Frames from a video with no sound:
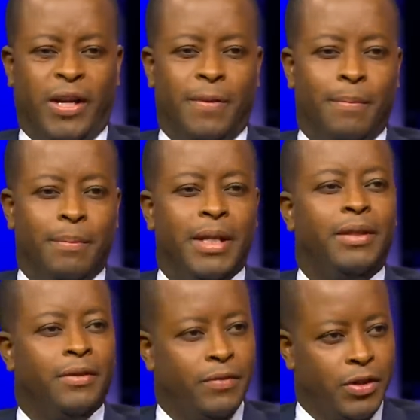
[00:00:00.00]
the
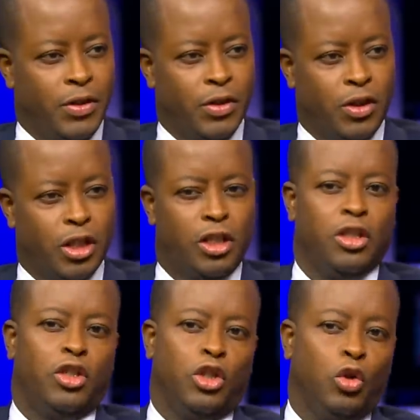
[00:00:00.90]
meat of this
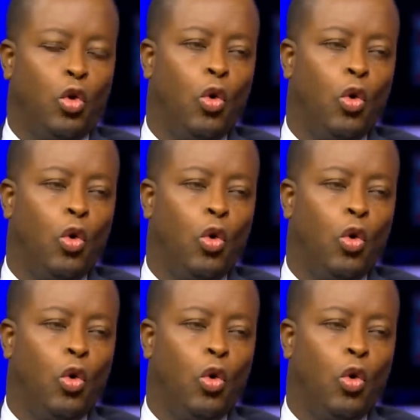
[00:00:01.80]
discussion should